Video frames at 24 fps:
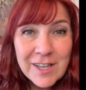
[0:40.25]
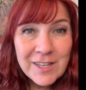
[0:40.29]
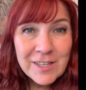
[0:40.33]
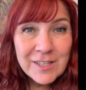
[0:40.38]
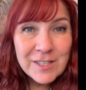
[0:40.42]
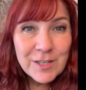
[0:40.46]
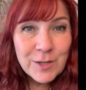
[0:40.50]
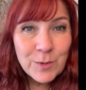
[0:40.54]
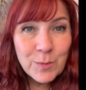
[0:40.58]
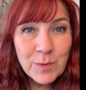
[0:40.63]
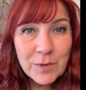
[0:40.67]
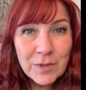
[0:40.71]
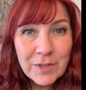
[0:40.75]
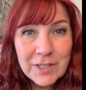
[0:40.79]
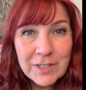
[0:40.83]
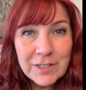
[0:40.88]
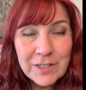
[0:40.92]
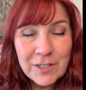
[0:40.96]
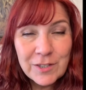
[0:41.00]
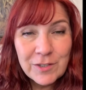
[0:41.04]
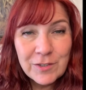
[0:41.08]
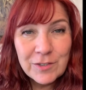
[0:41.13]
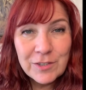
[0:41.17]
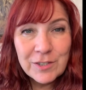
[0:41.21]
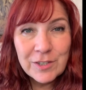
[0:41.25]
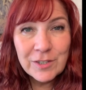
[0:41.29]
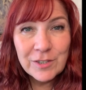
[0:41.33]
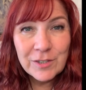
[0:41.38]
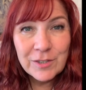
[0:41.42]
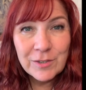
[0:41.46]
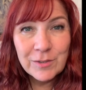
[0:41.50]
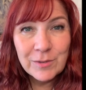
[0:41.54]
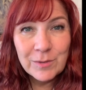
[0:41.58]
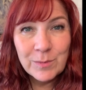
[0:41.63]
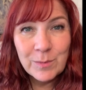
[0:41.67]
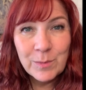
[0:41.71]
So we'll continue
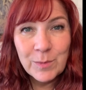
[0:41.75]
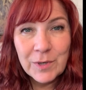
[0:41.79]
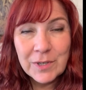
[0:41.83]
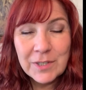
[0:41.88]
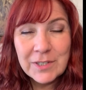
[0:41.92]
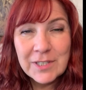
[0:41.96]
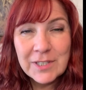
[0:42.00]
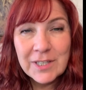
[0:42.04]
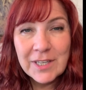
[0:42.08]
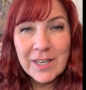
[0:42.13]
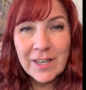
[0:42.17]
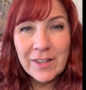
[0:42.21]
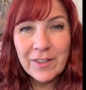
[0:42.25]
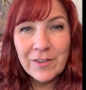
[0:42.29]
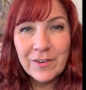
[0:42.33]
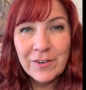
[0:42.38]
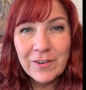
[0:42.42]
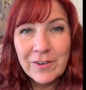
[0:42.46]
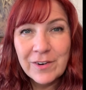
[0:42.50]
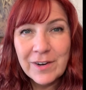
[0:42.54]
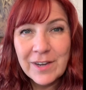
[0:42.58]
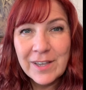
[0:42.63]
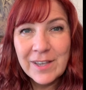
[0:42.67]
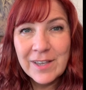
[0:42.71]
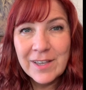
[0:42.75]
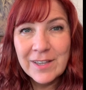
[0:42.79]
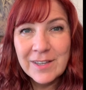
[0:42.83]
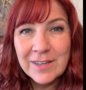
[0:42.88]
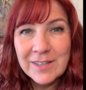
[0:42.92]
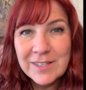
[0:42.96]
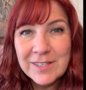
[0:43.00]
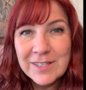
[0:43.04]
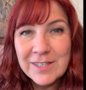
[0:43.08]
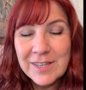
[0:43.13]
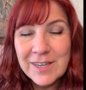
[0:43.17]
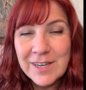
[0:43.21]
to work together,
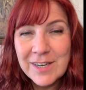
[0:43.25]
and